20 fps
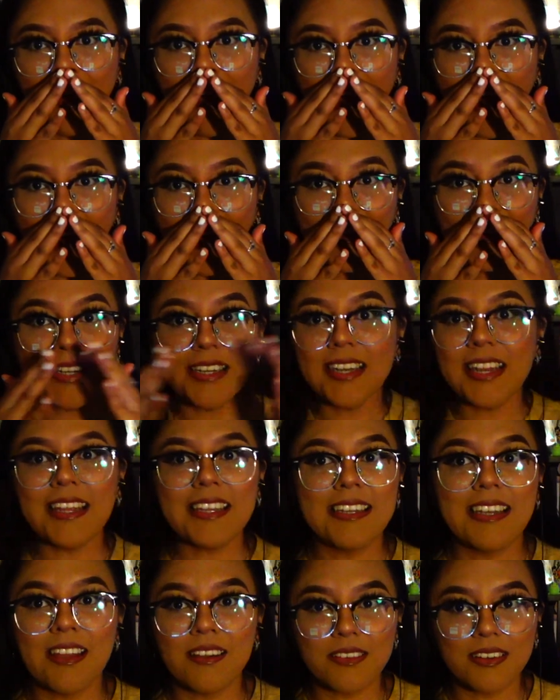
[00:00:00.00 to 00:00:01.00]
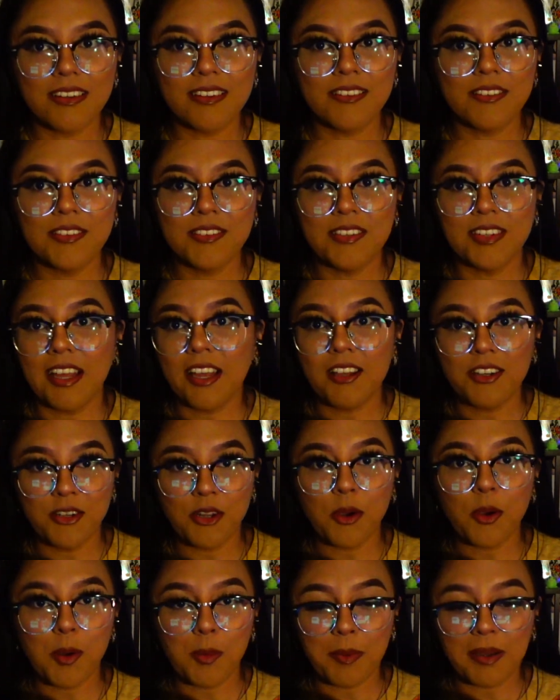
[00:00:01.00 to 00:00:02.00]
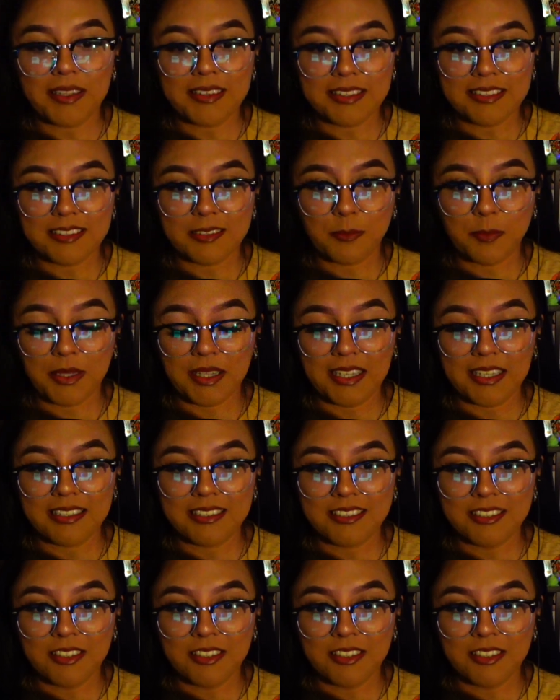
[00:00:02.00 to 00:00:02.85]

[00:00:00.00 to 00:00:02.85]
how did I not know about this place?